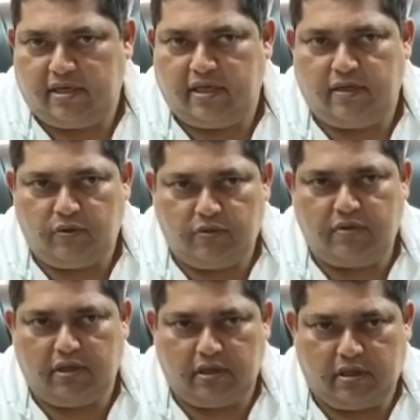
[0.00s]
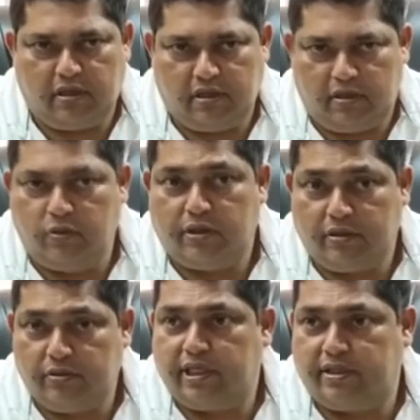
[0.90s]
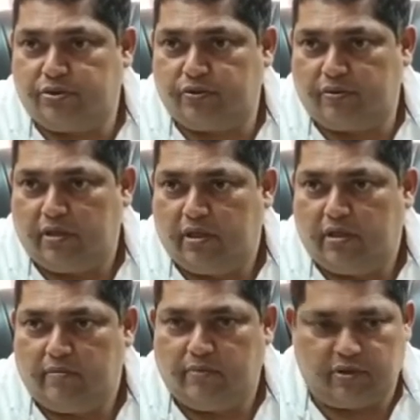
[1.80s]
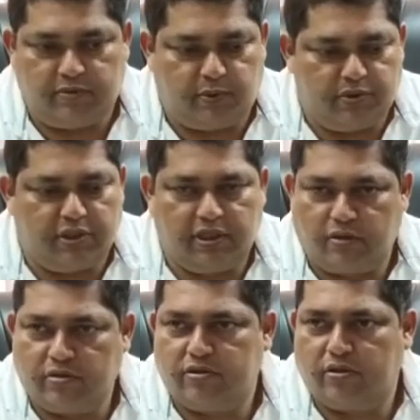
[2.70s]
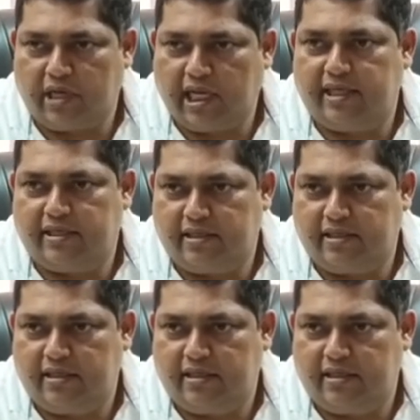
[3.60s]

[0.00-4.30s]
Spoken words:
And okay. look into that issue. Because poison the rust or light.